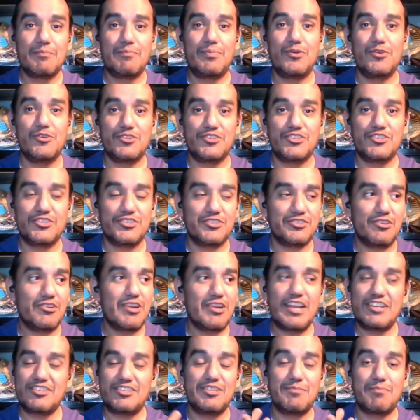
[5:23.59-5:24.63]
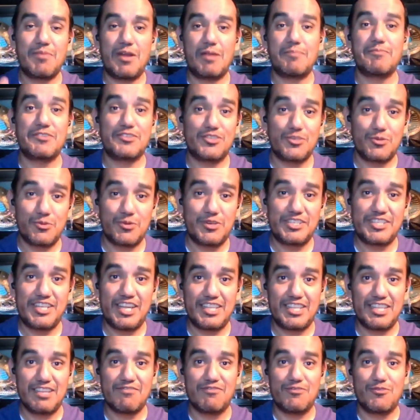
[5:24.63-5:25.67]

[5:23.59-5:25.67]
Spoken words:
push, or actually the proper storytelling